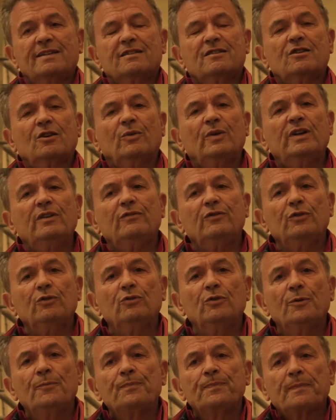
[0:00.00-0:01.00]
So if
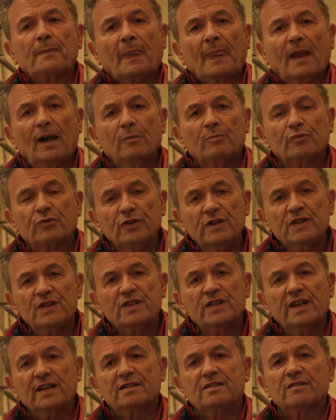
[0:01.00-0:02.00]
you
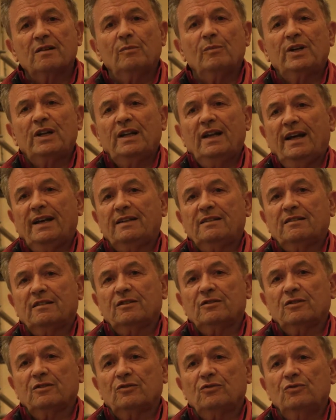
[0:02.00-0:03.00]
appreciate somebody like
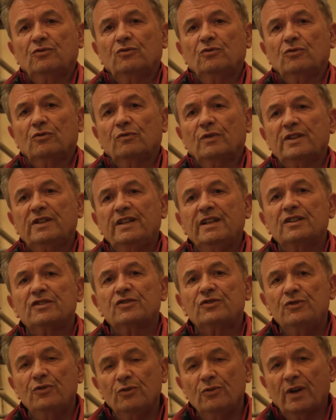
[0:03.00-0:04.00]
Tartan Tulku, what he is
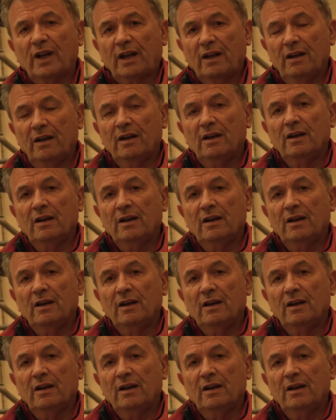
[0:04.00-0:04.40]
doing,